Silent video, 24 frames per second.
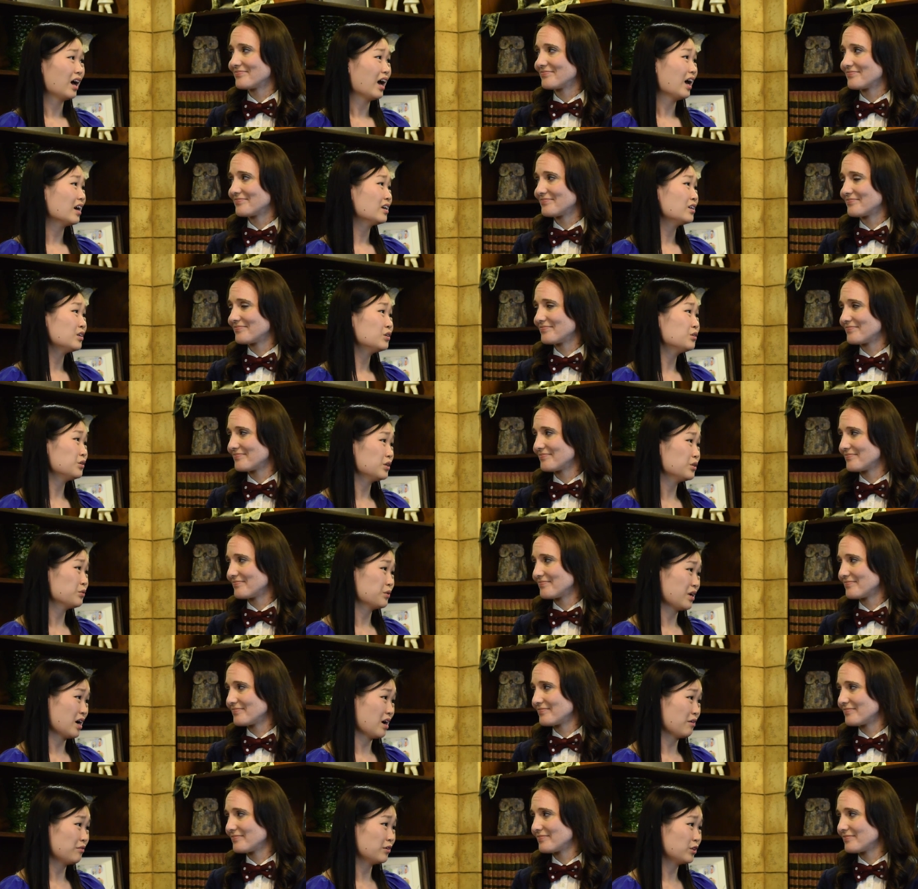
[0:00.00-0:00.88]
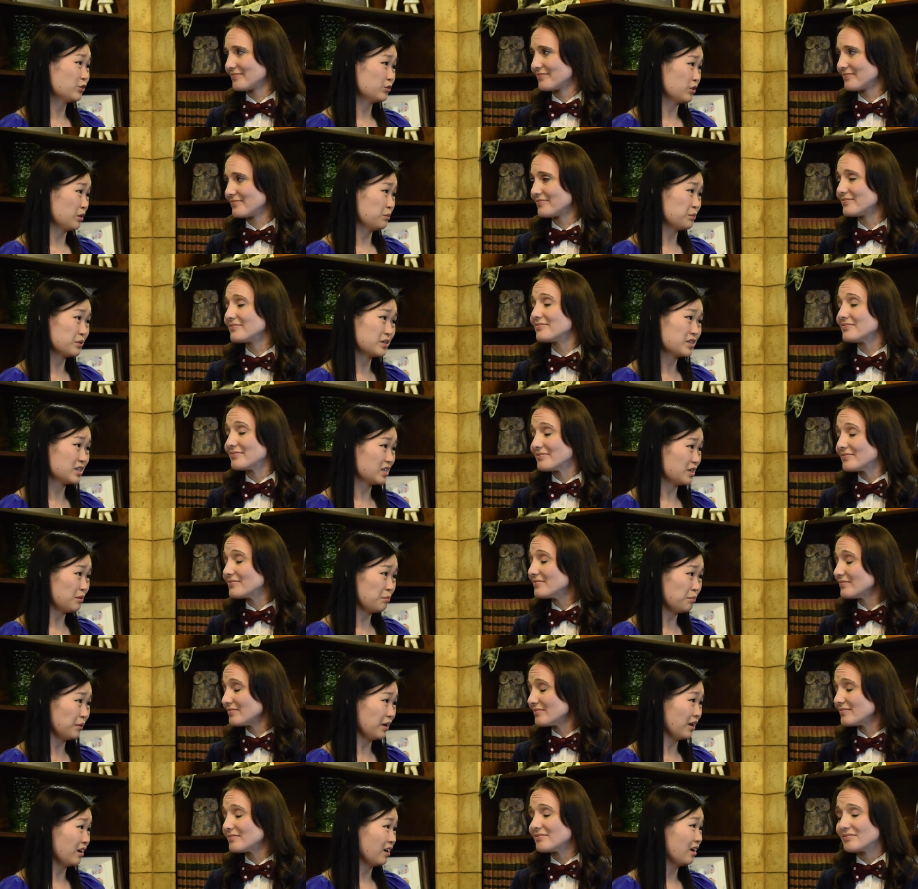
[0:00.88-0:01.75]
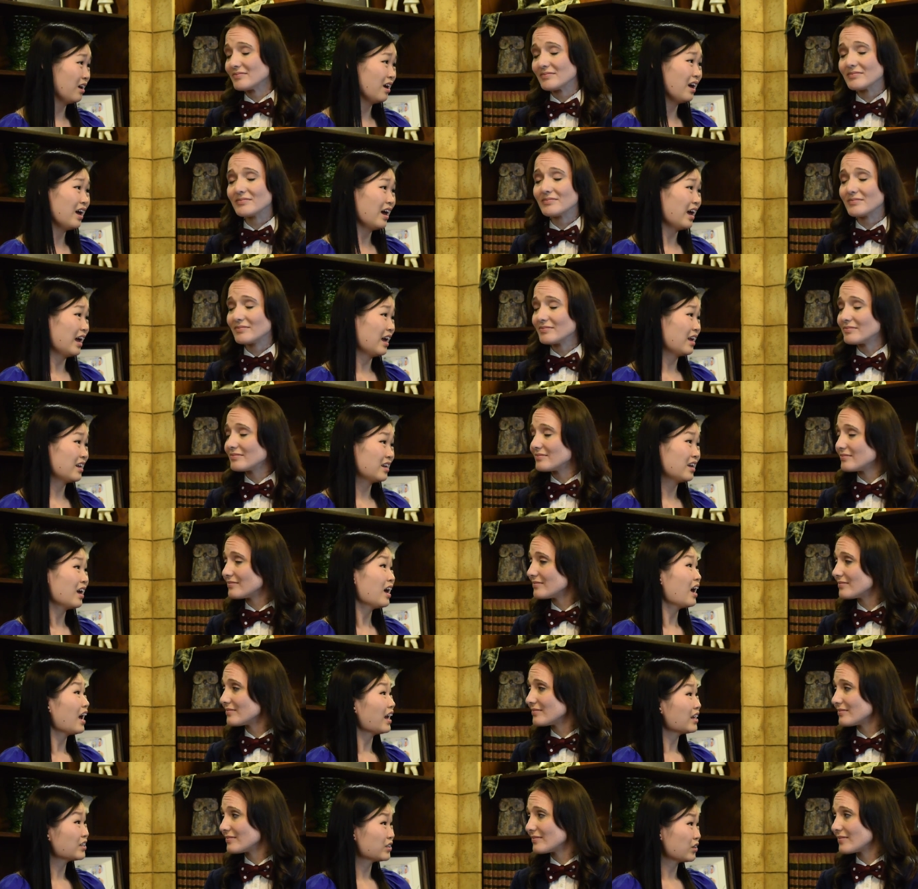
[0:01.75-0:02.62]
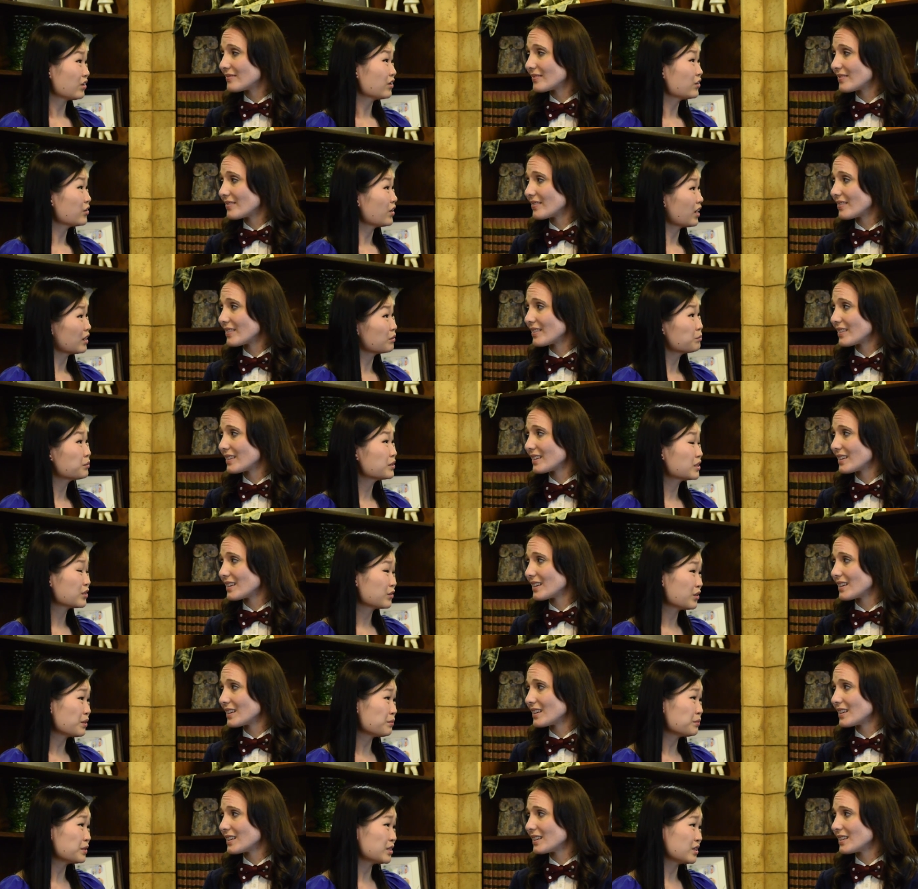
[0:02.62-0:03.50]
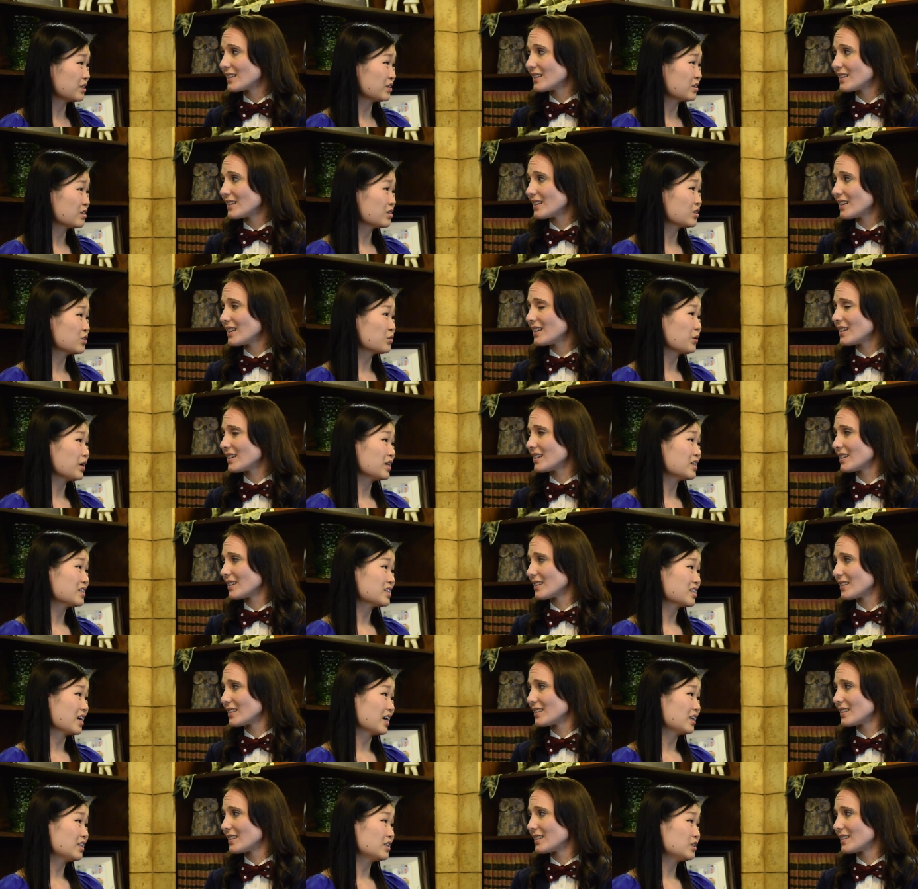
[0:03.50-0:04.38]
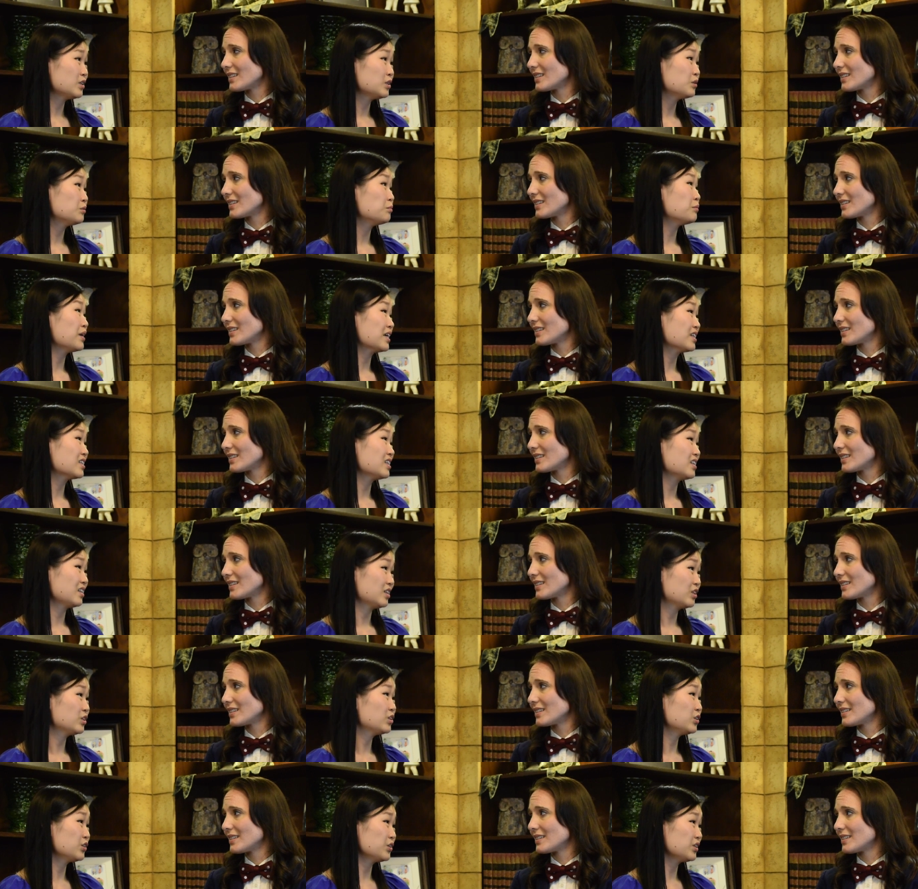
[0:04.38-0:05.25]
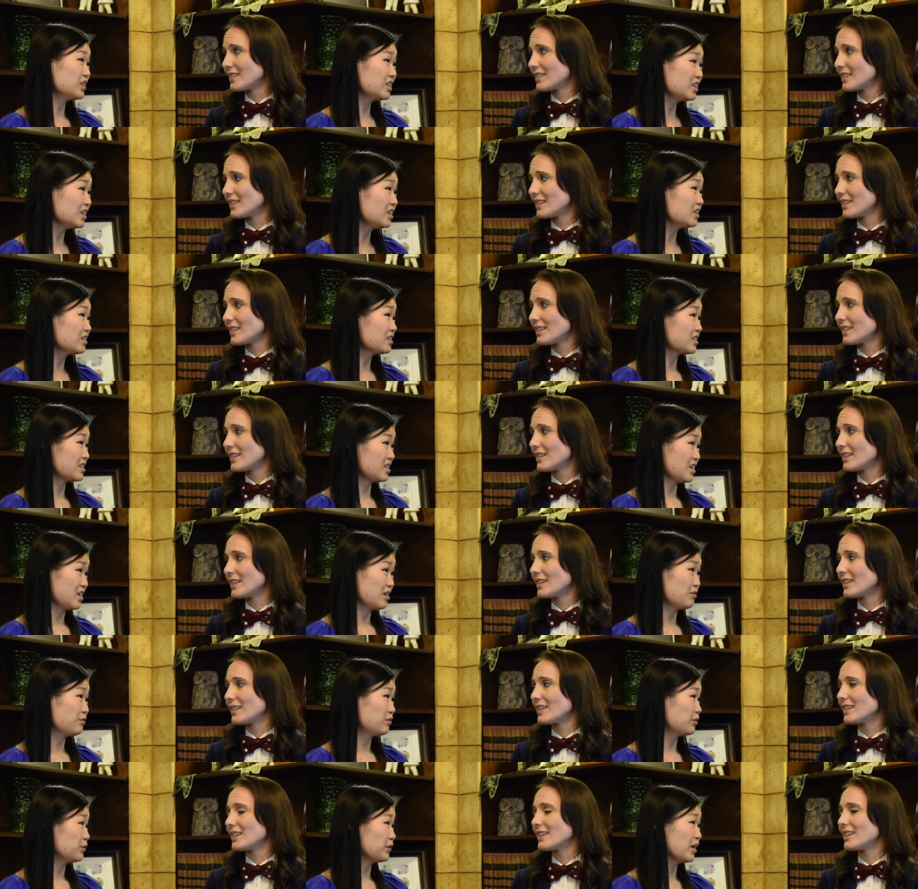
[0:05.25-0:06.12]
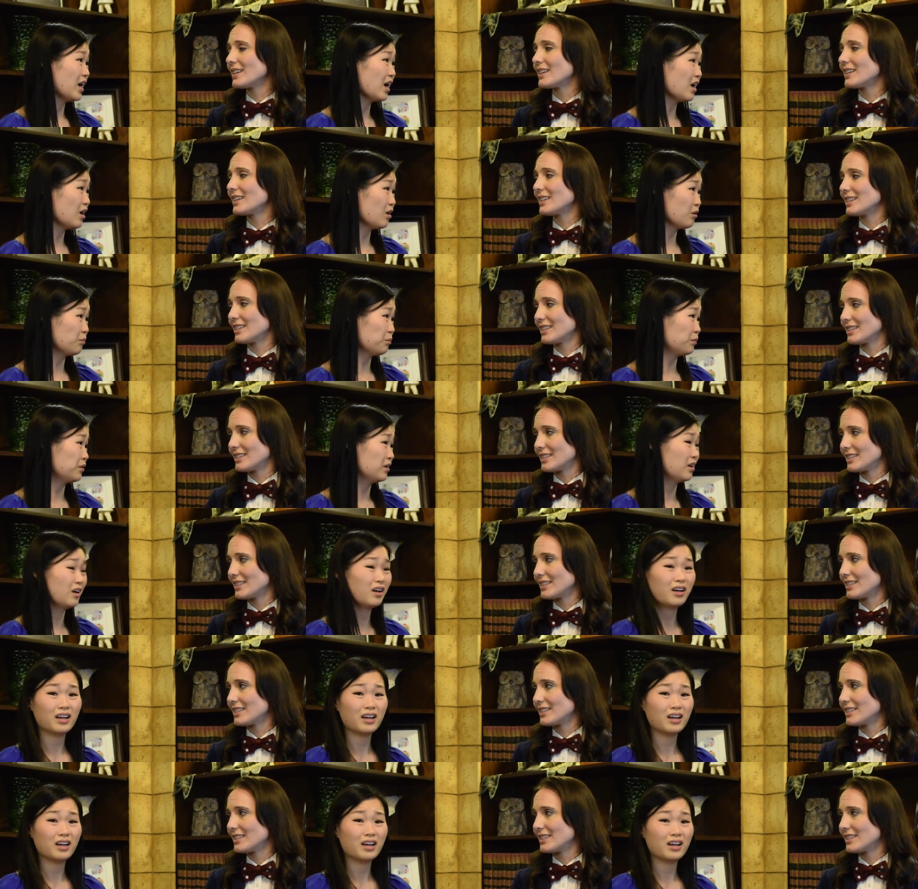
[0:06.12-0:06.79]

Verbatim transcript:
Speaker 1: I knew you were having trouble sleeping, and I saw you had a prescription, so I decided to mix it into your tea to see if it would help.